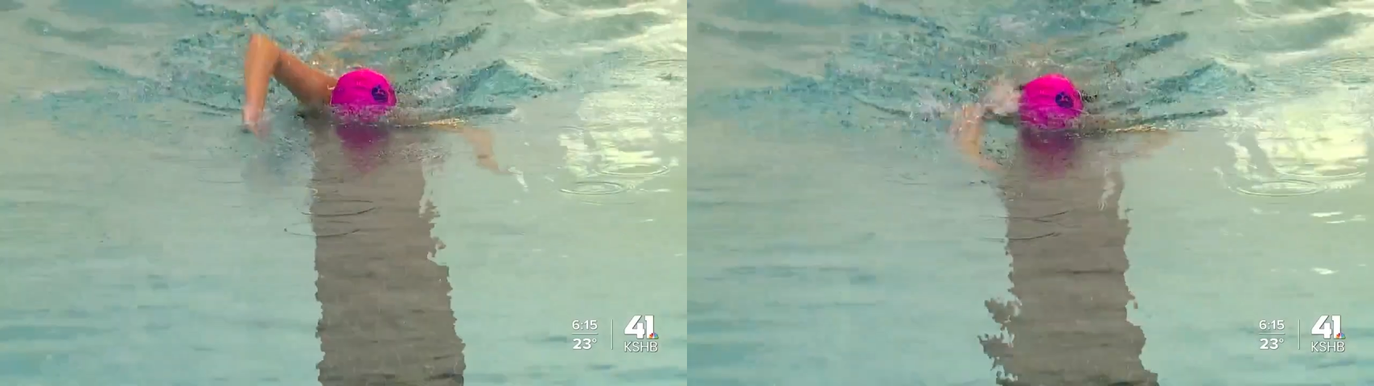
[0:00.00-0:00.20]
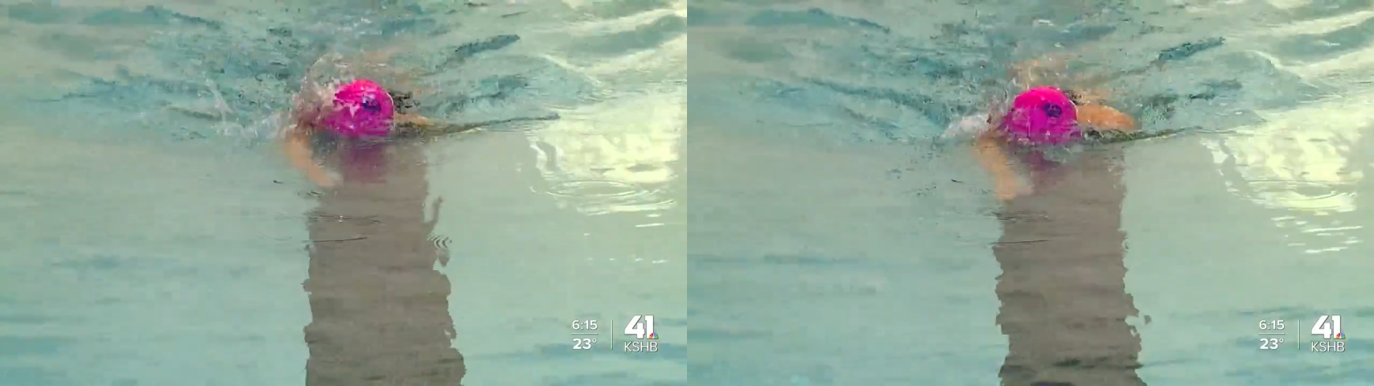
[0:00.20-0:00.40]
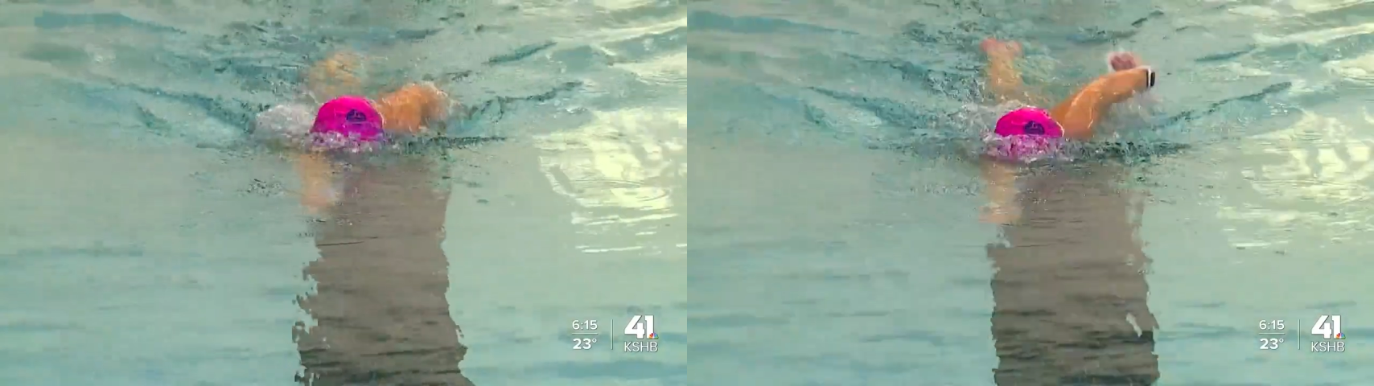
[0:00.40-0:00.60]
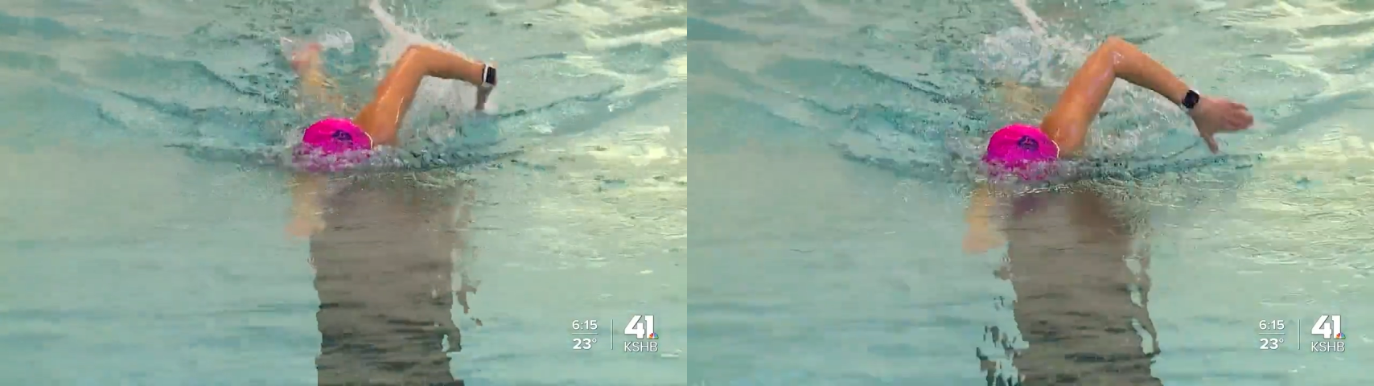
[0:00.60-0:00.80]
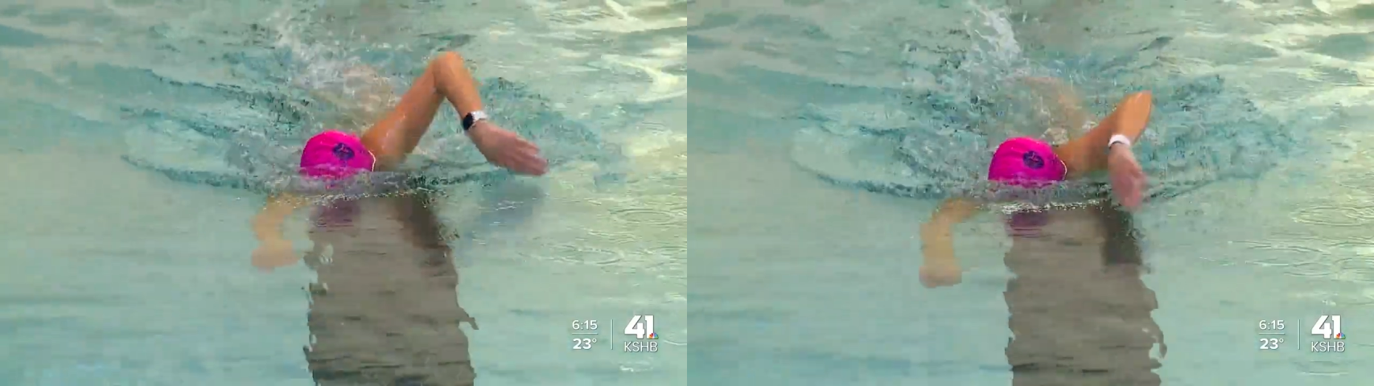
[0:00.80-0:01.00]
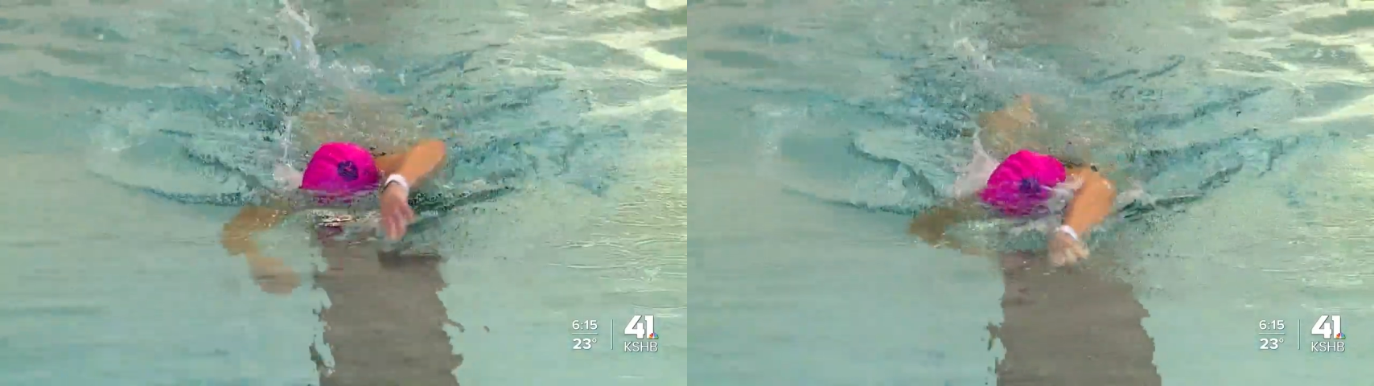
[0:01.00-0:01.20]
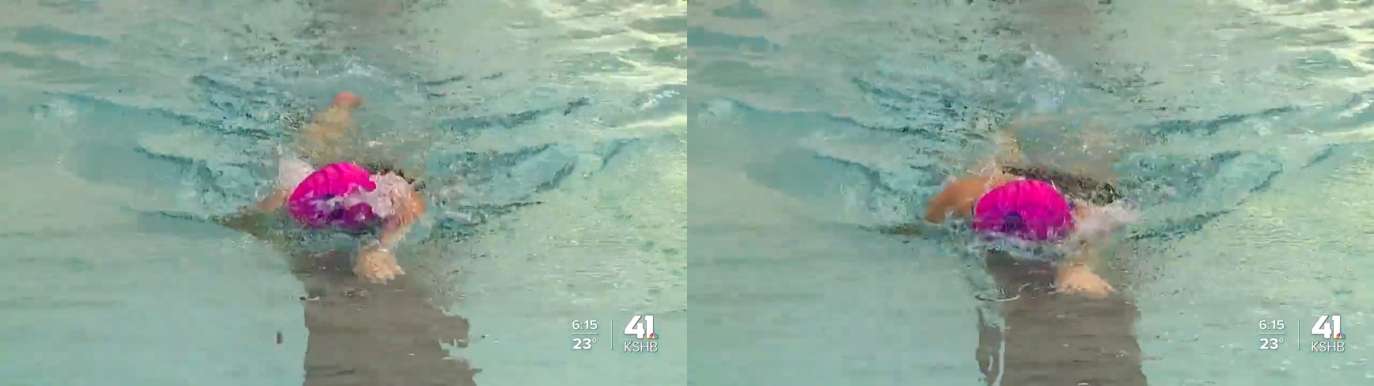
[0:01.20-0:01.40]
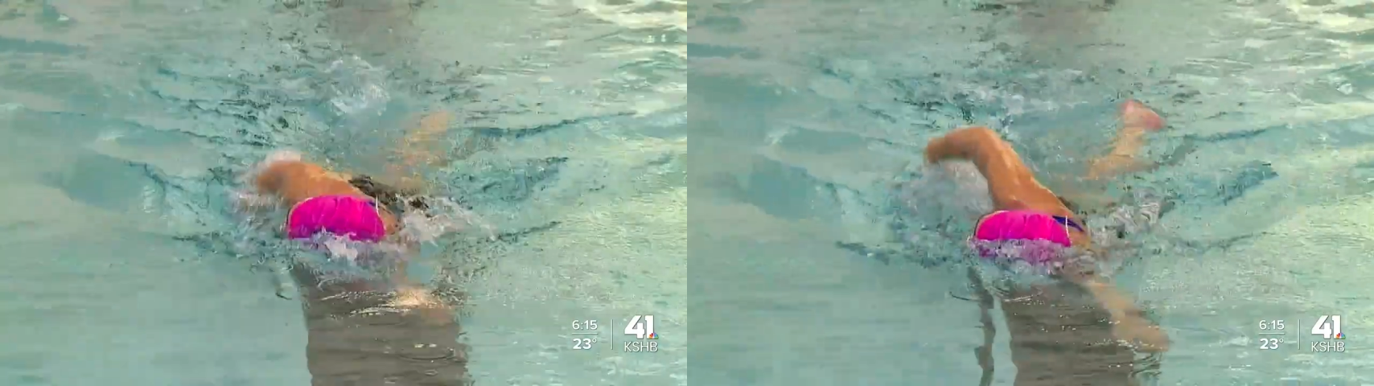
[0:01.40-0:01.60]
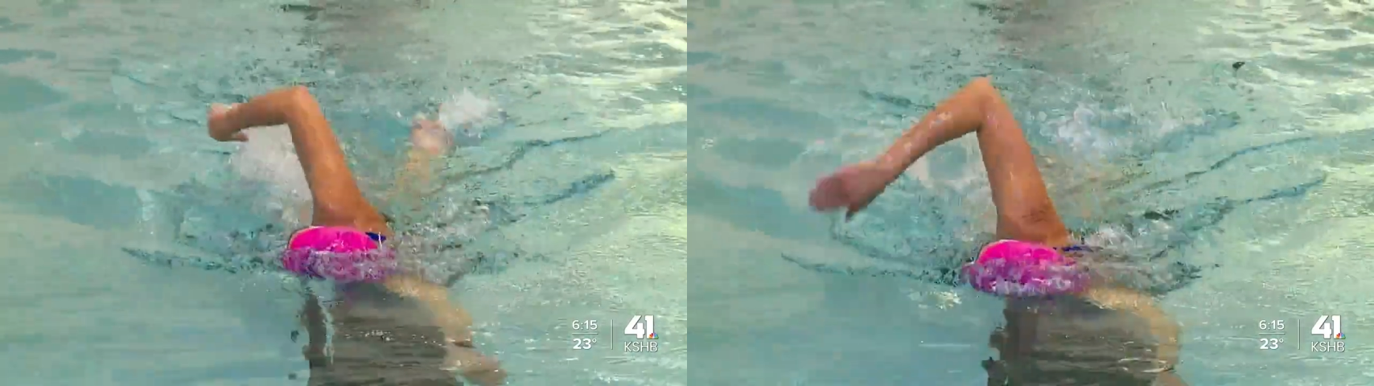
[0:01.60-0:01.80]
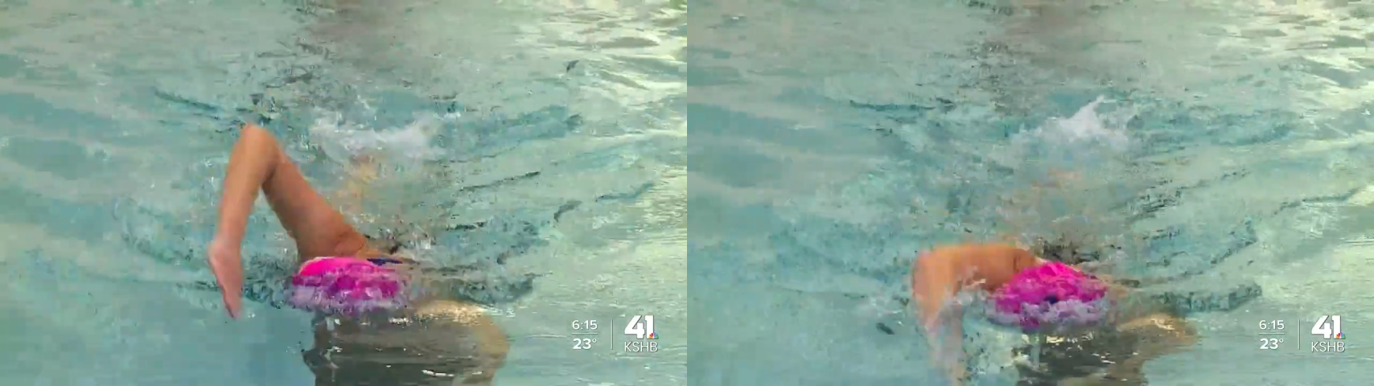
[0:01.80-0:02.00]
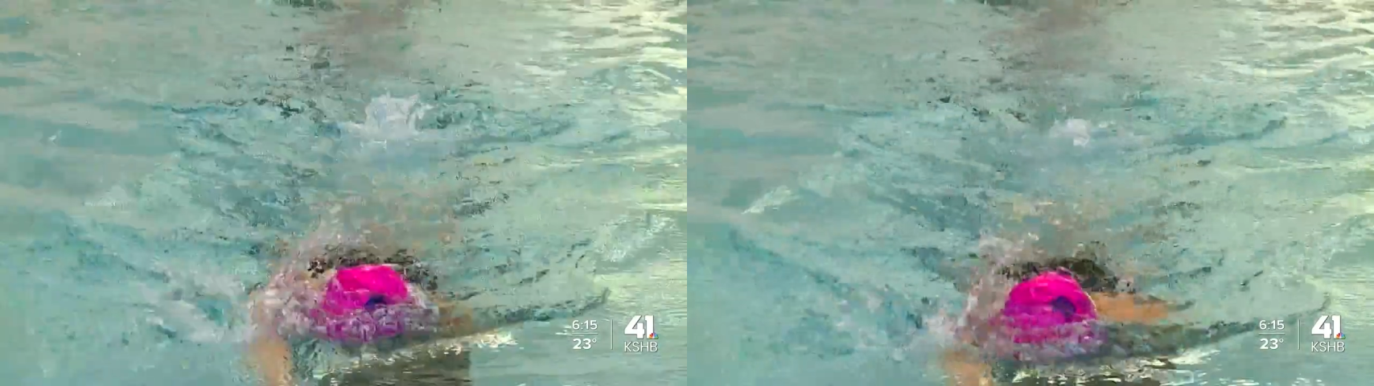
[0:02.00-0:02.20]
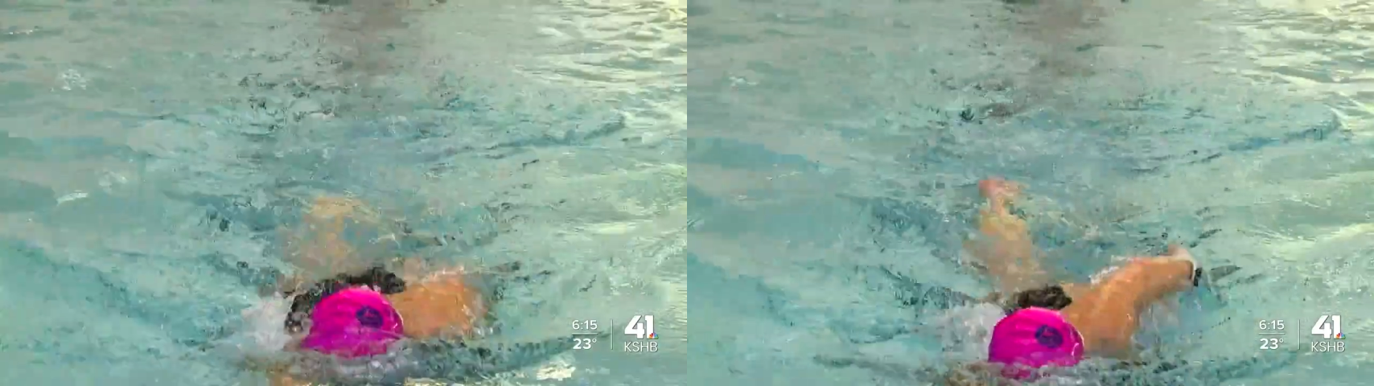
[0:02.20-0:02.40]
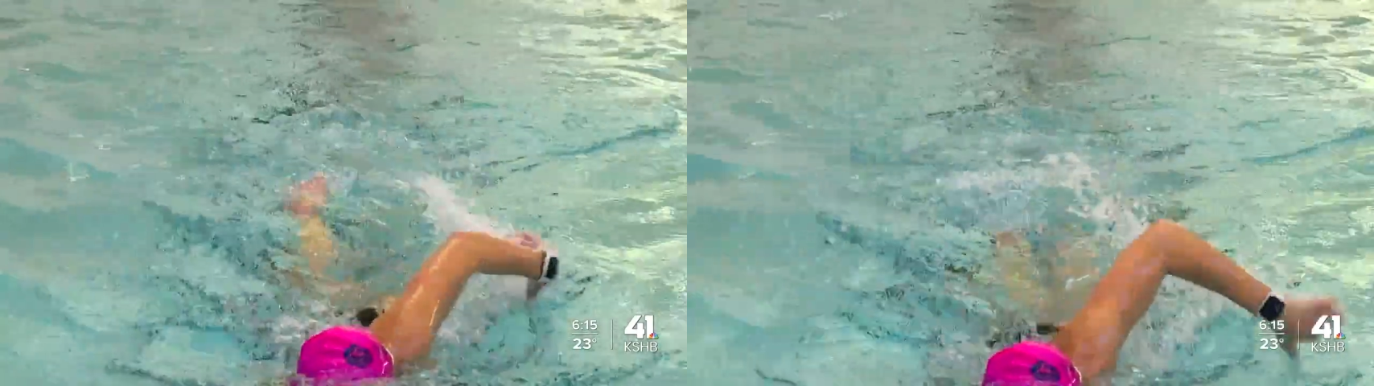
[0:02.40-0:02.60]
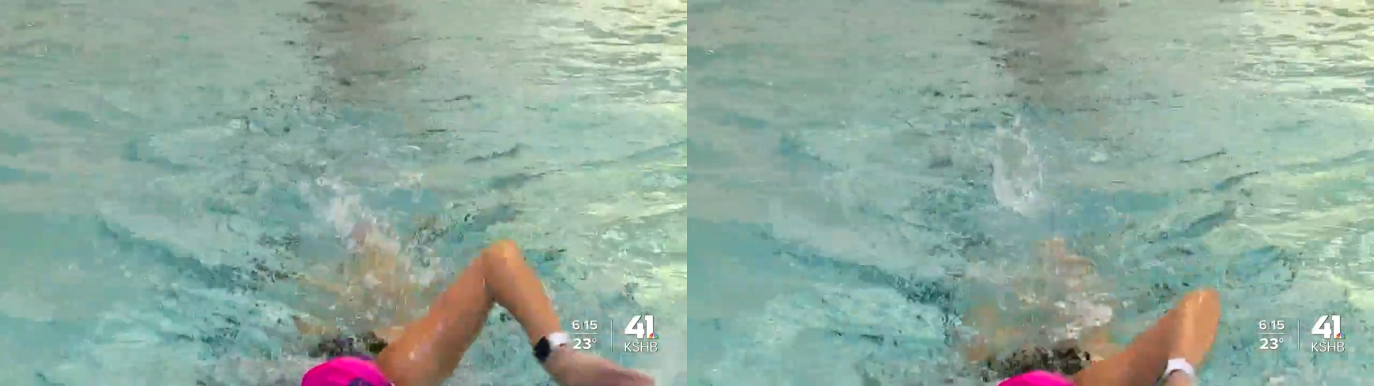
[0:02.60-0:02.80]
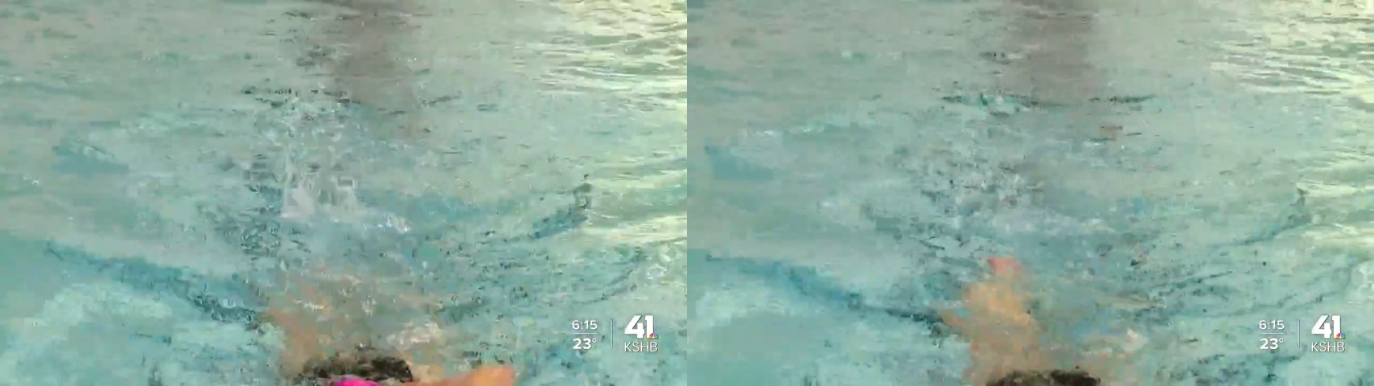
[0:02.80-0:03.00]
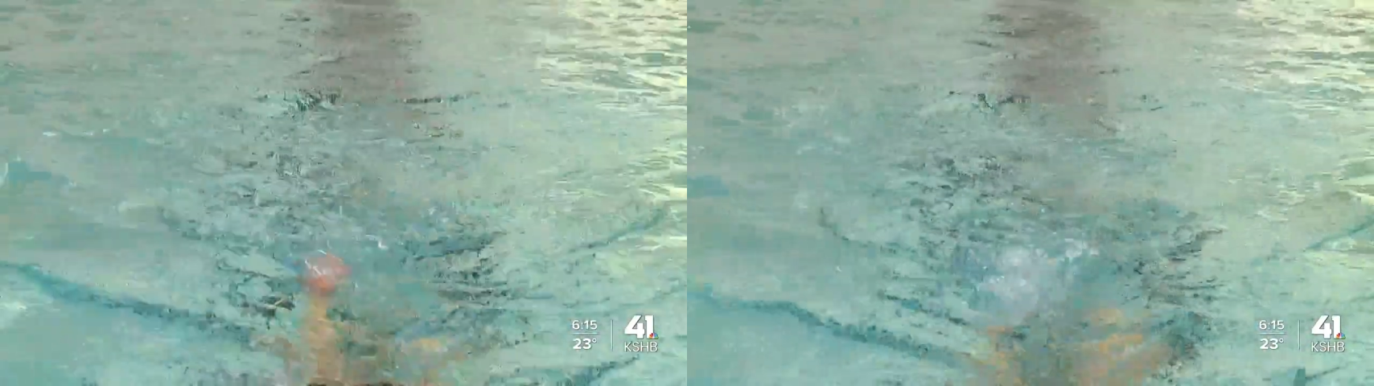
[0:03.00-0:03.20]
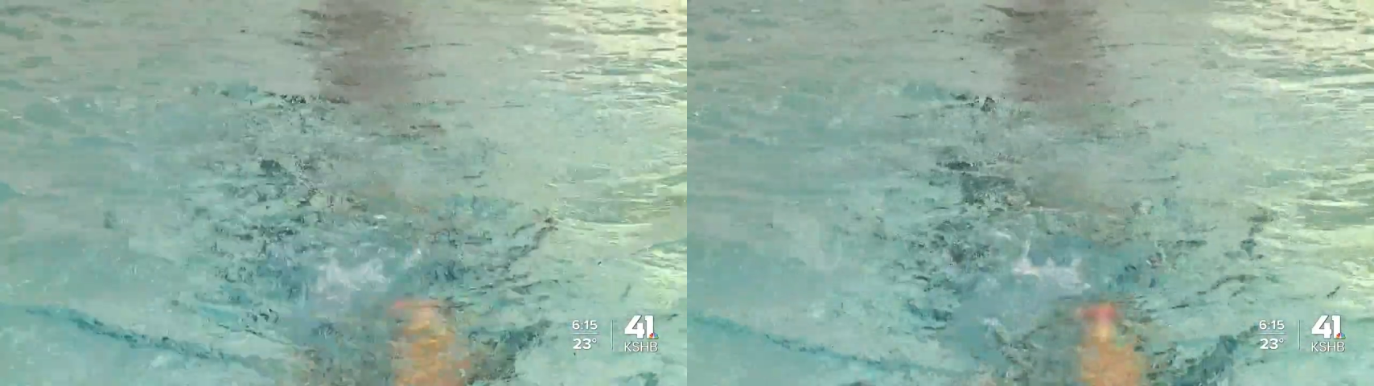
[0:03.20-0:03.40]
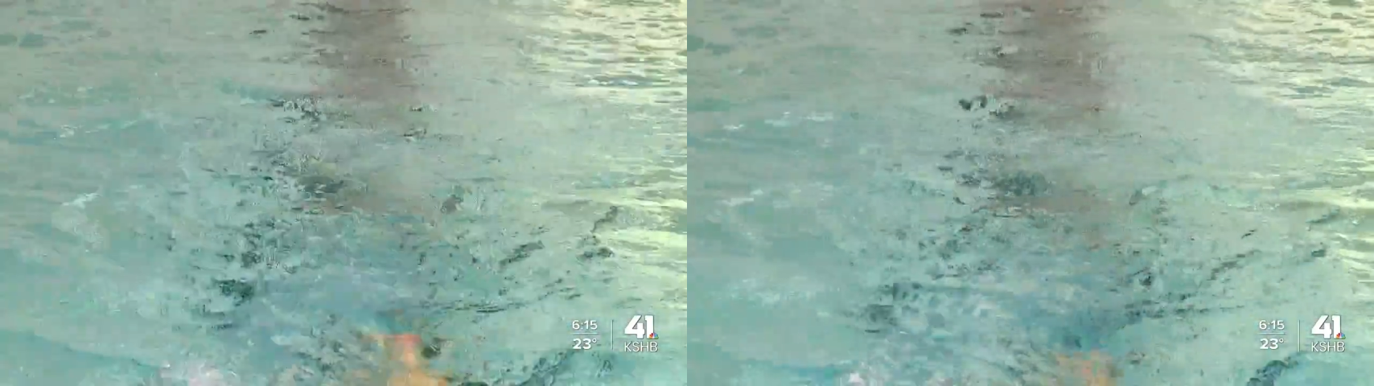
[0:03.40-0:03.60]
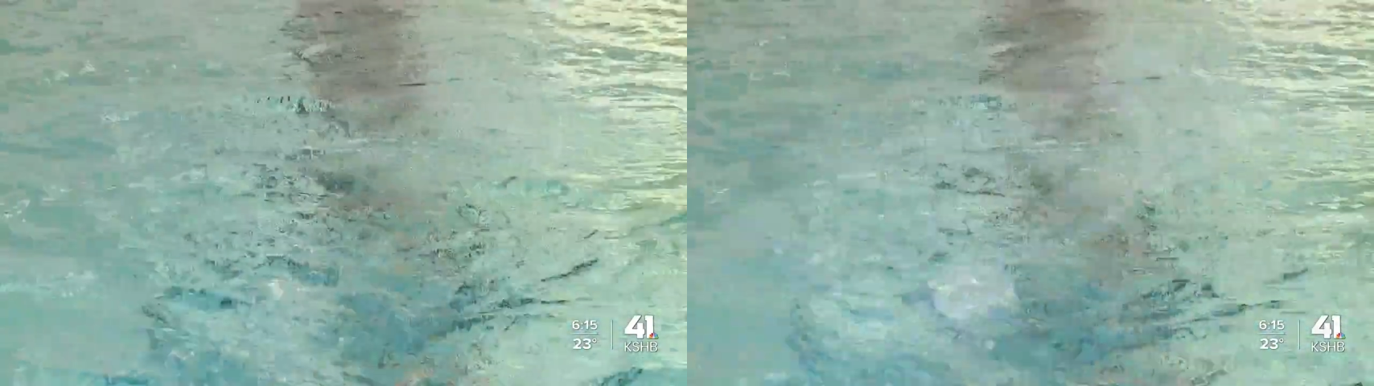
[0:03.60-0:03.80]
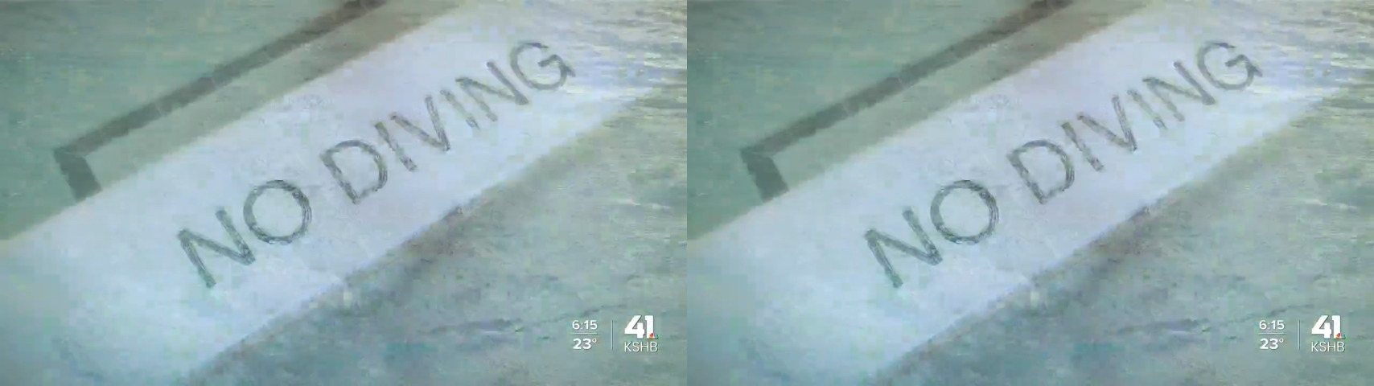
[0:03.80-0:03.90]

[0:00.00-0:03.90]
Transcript: (no speaker visible)